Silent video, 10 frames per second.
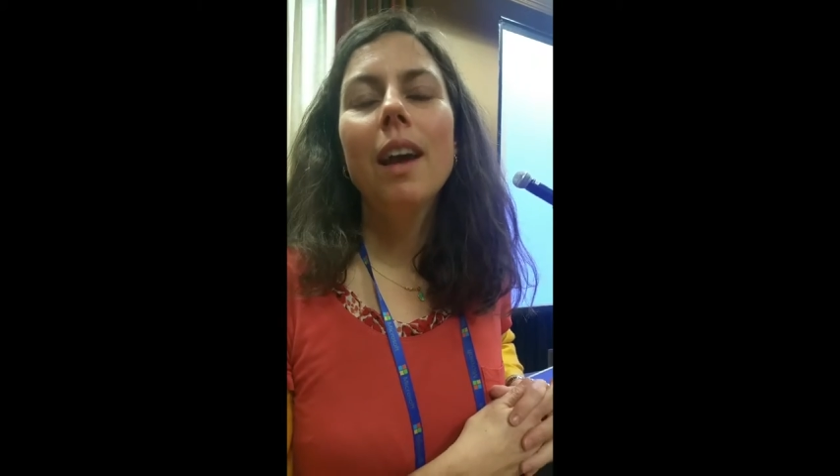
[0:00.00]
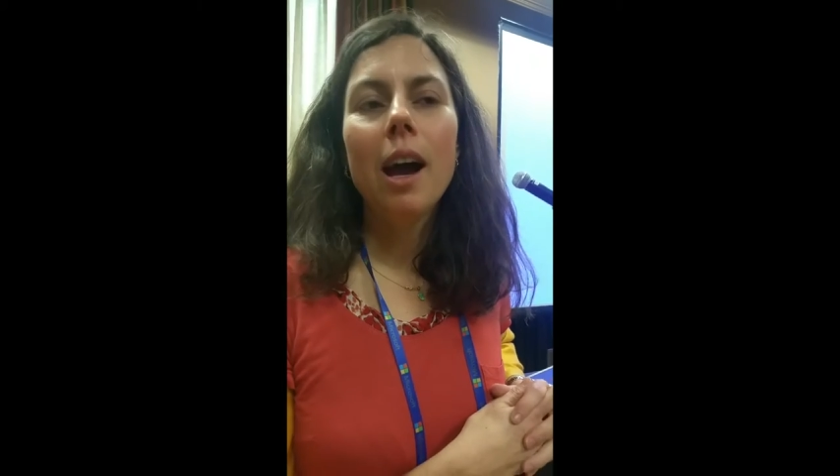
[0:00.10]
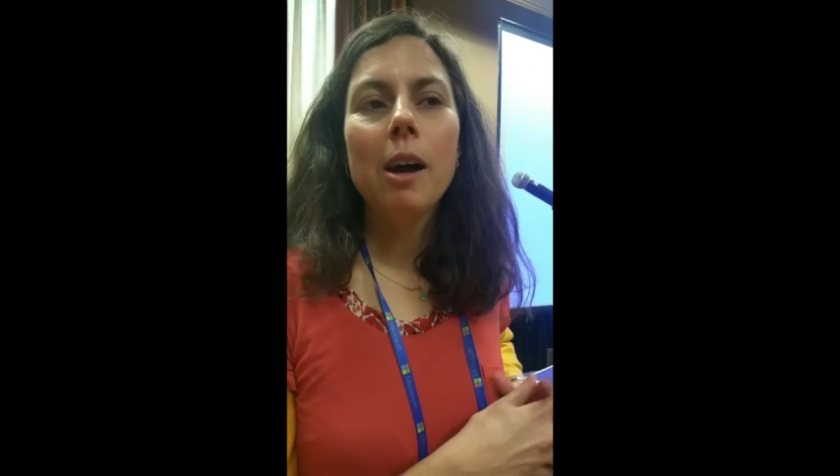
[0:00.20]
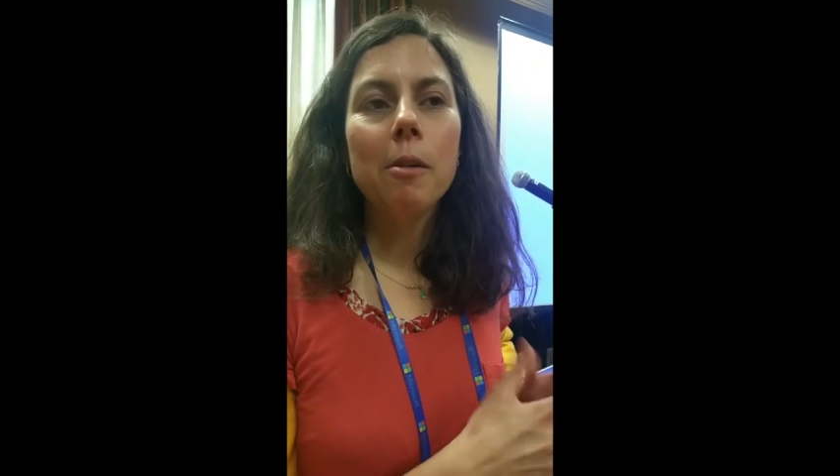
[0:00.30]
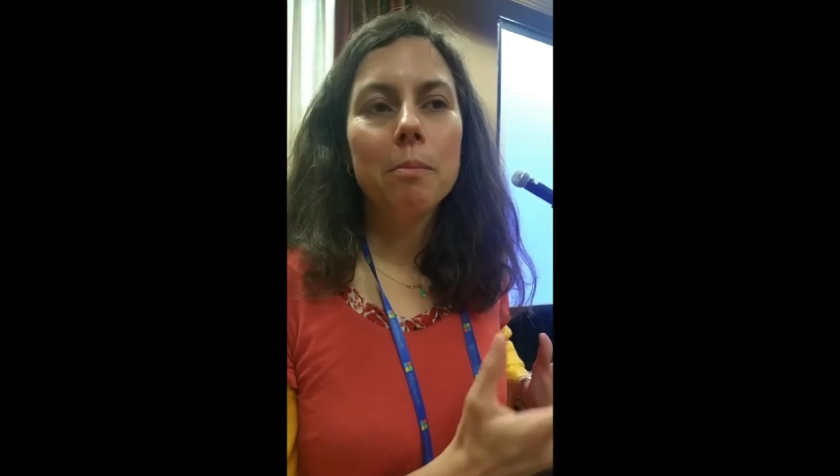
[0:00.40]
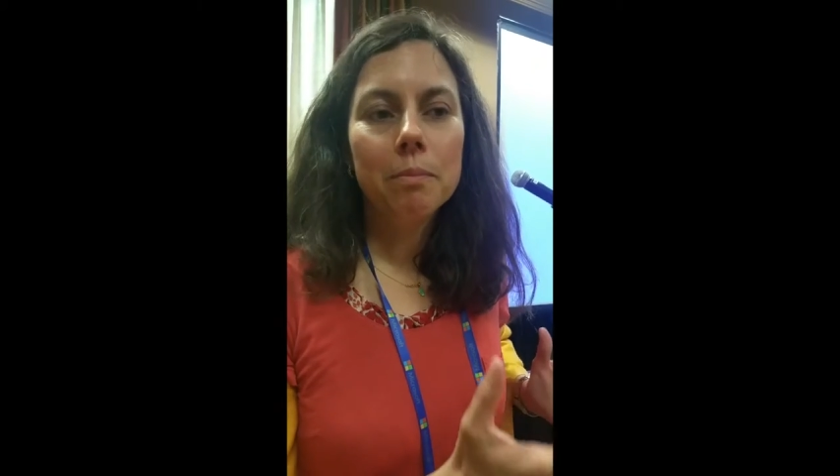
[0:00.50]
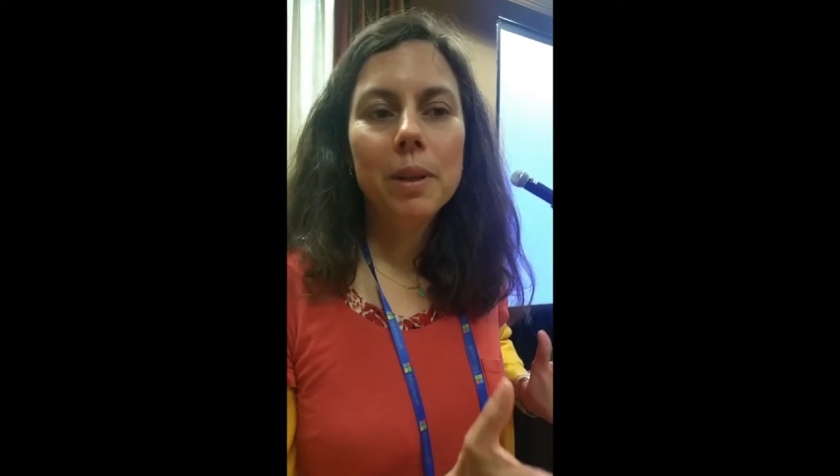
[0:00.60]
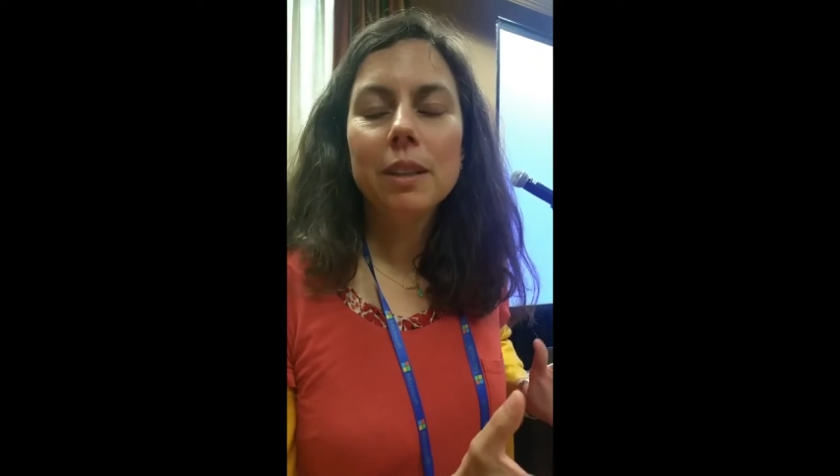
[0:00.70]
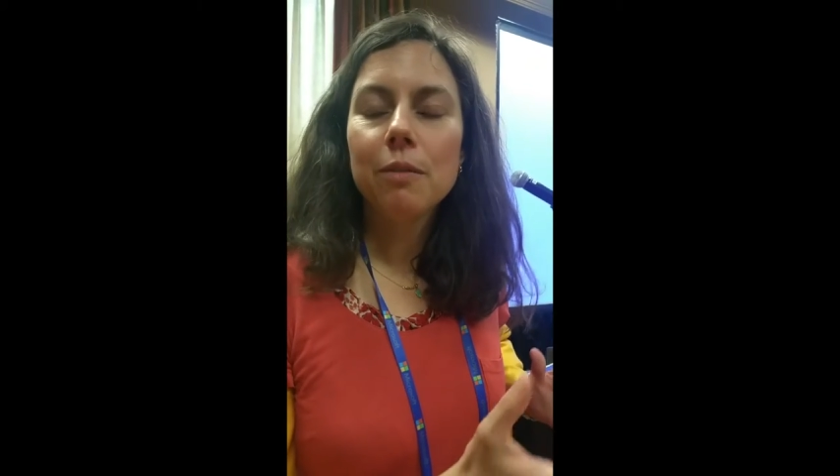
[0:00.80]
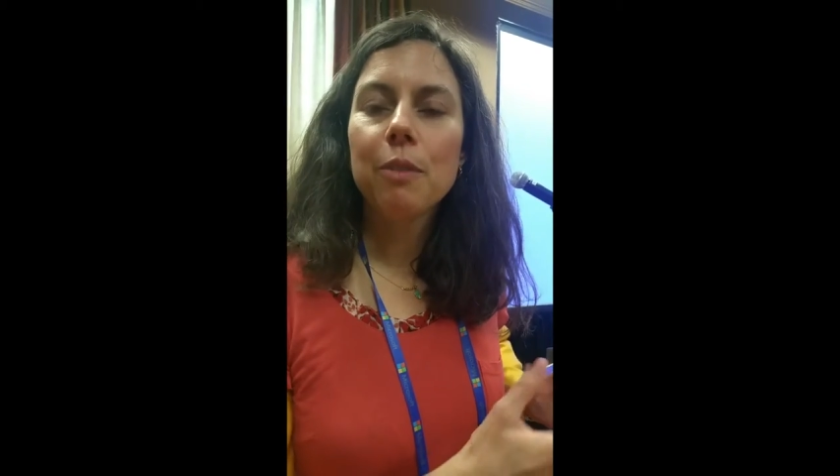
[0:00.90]
um,
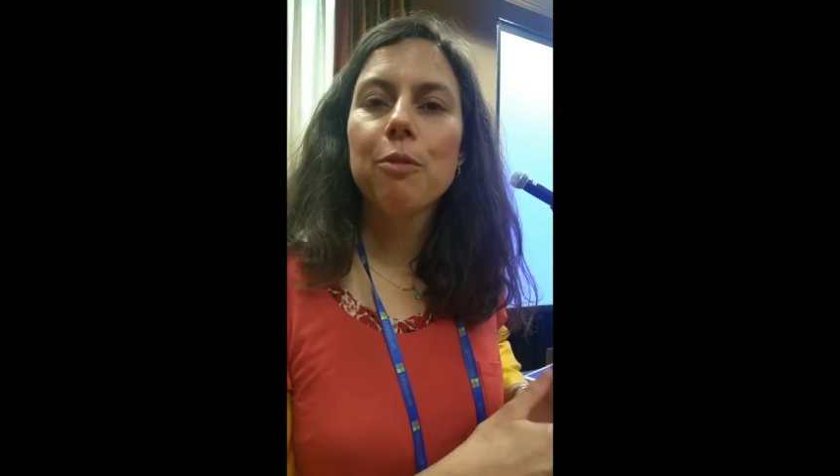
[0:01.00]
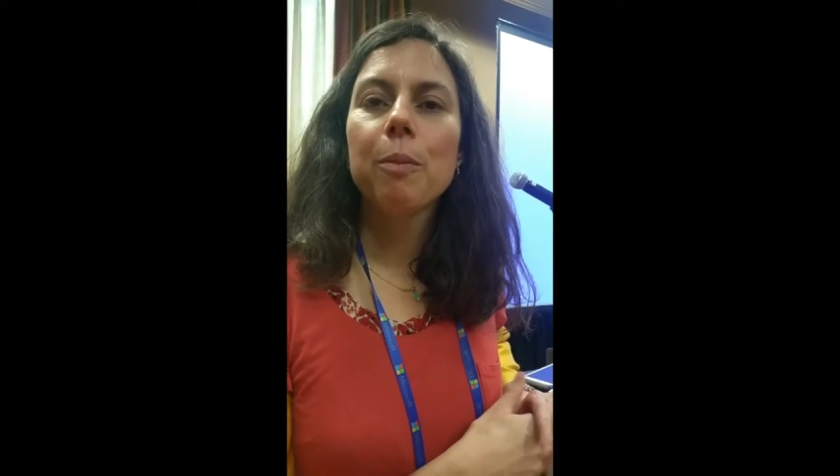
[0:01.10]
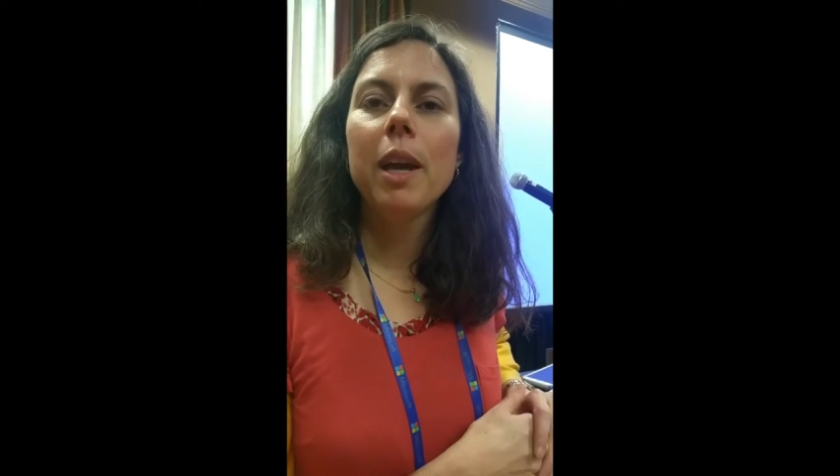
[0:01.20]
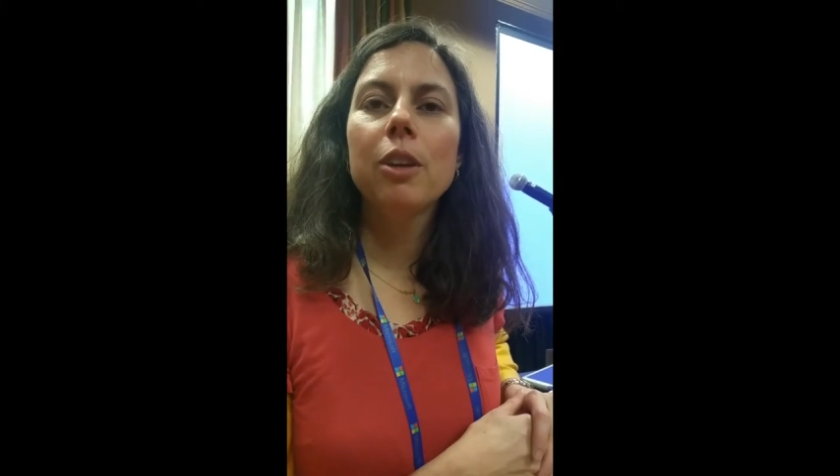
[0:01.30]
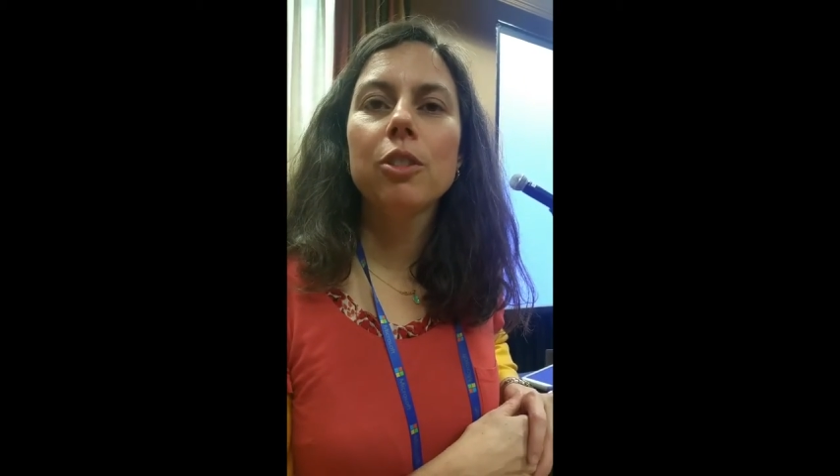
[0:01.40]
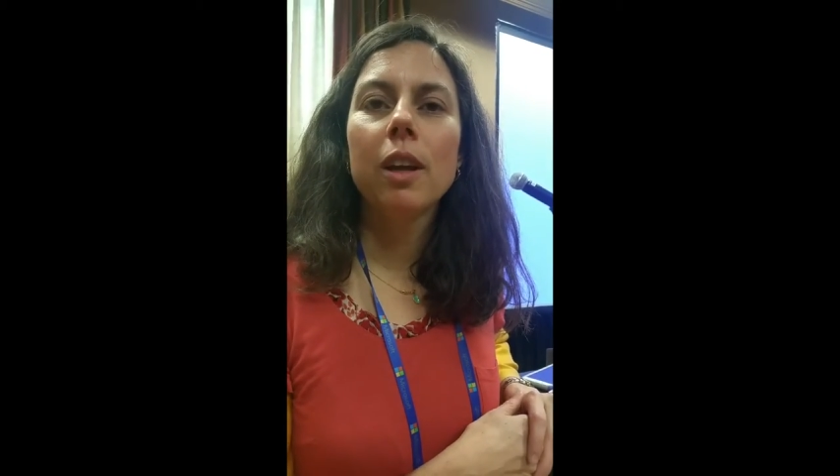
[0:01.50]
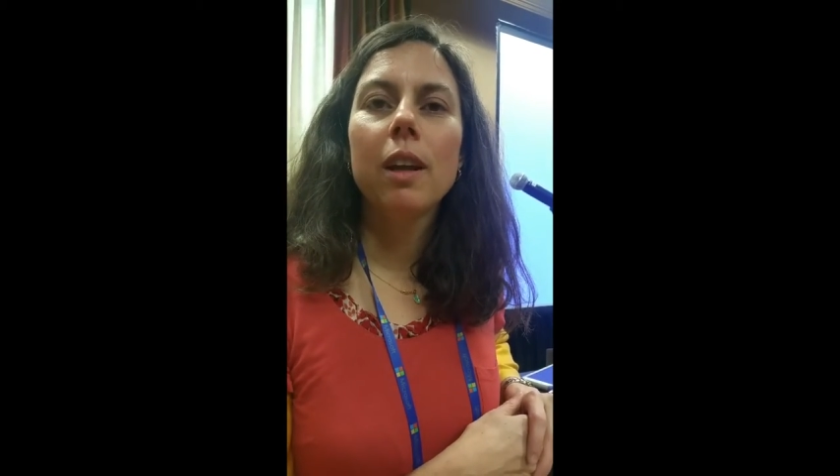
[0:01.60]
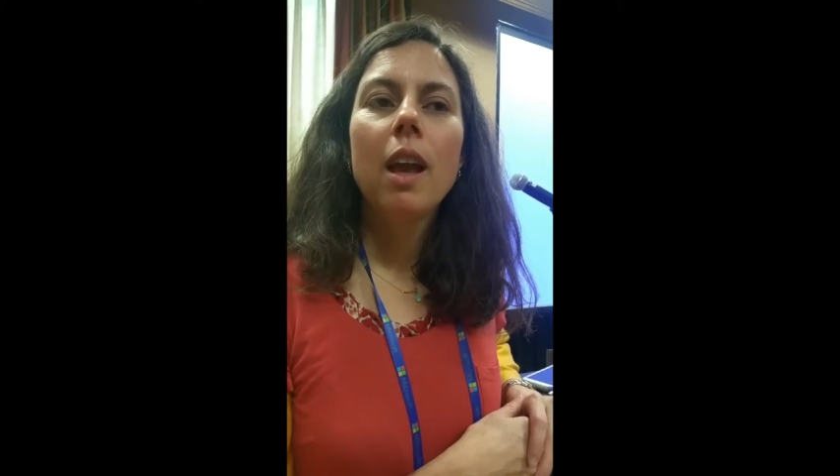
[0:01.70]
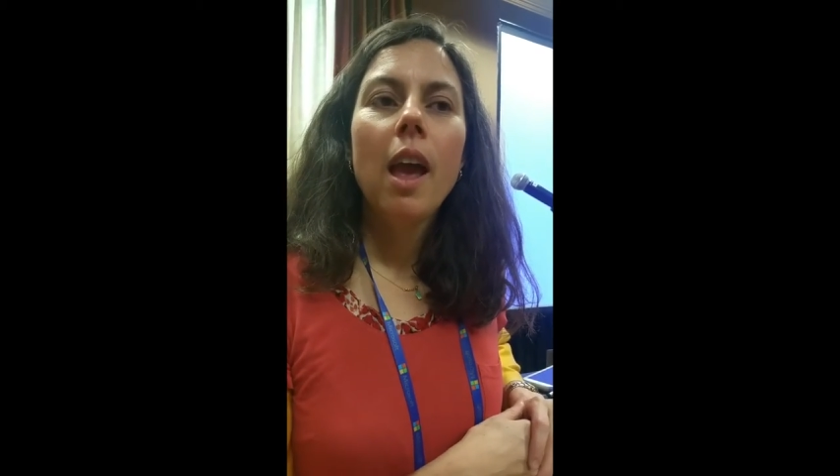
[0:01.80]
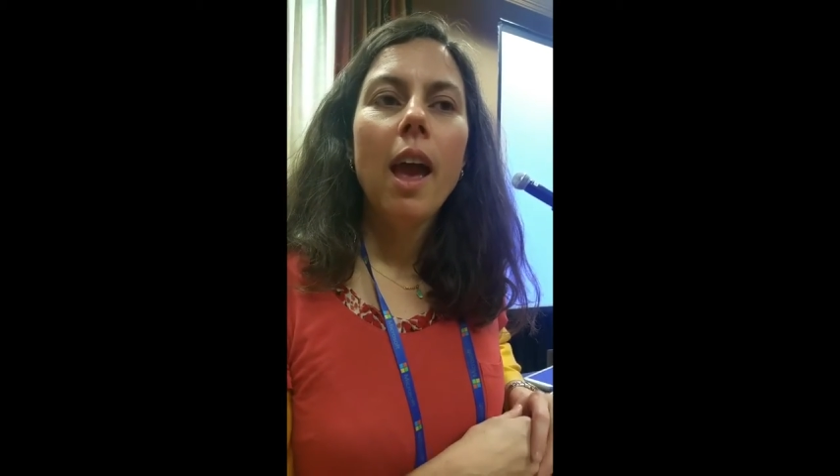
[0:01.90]
piece of information.